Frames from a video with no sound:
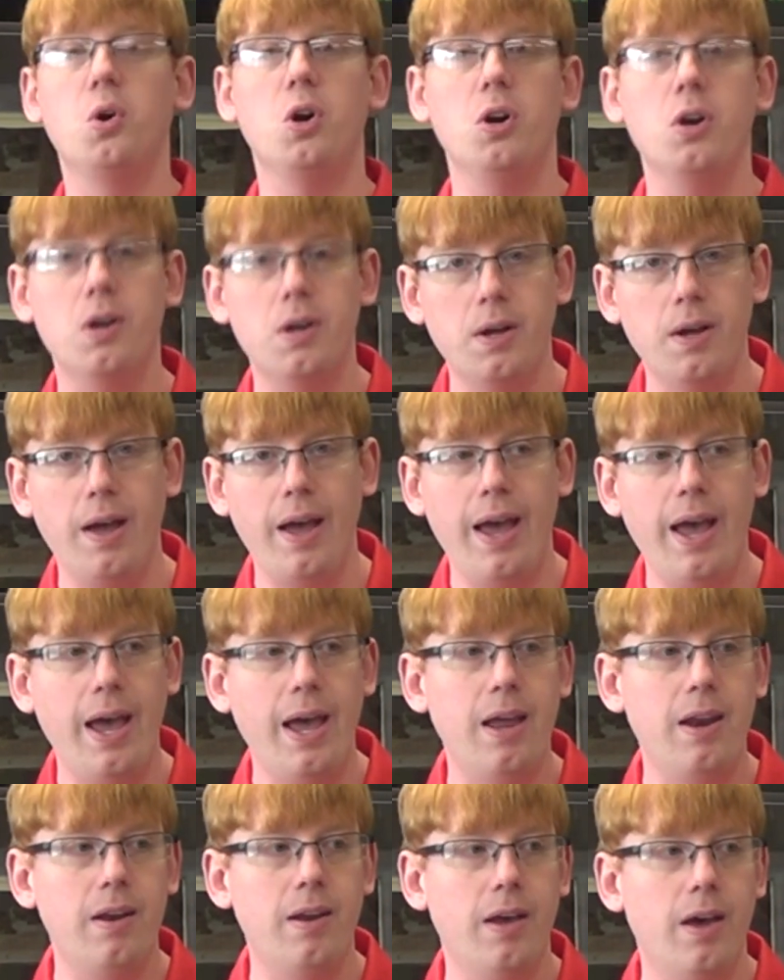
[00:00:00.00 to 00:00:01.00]
work
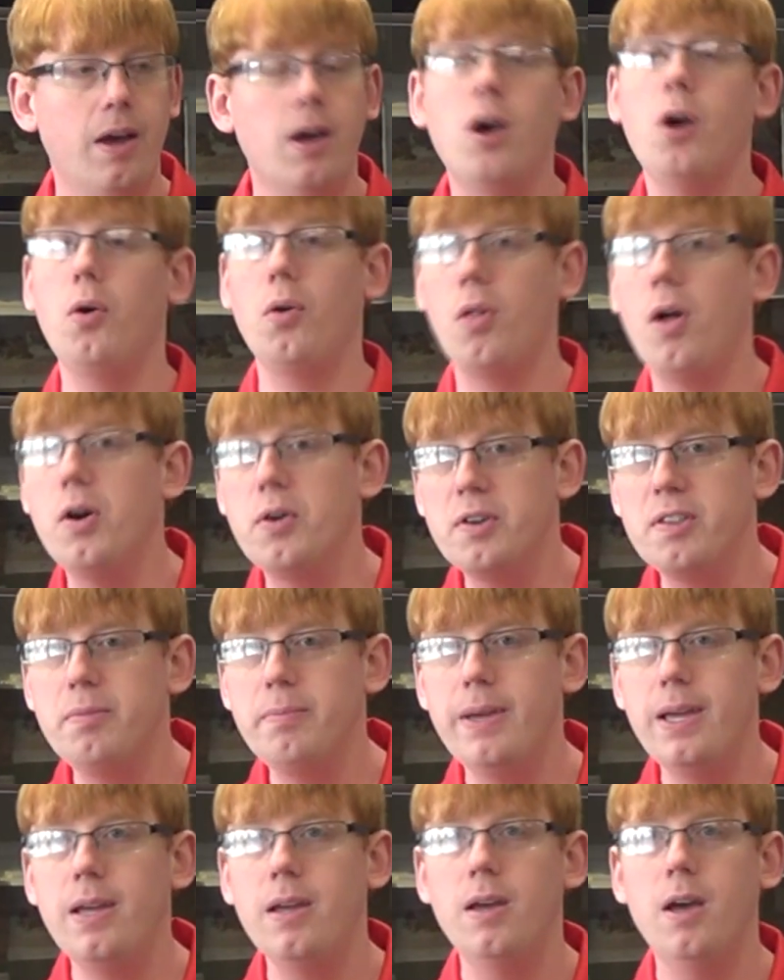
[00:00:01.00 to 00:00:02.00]
and go along with
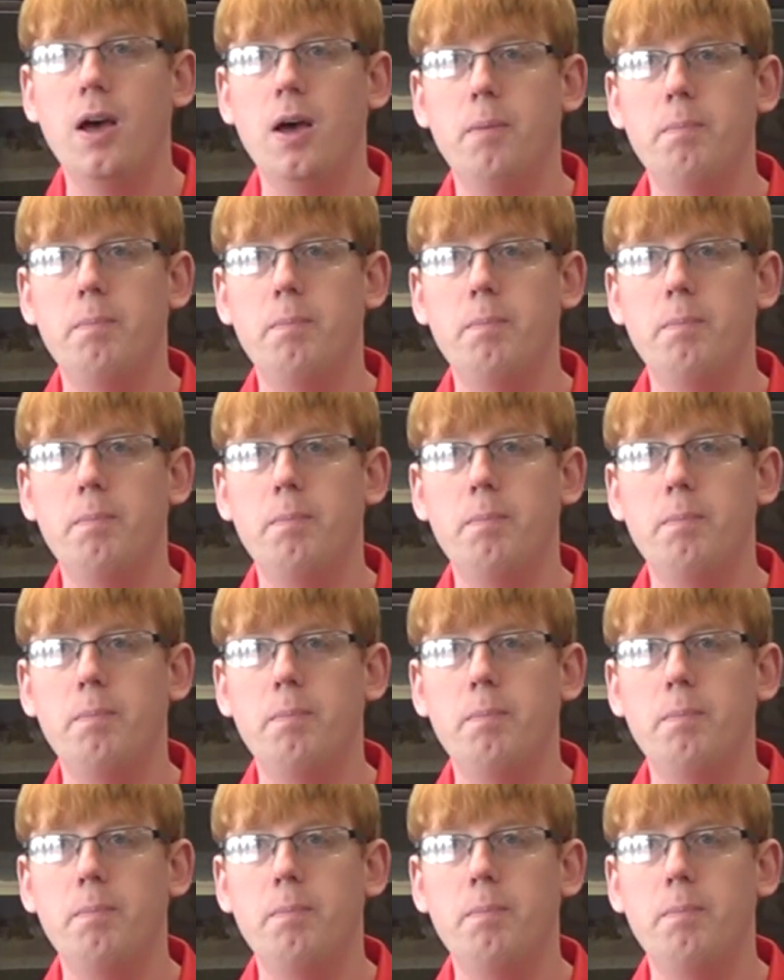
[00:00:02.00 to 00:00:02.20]
me,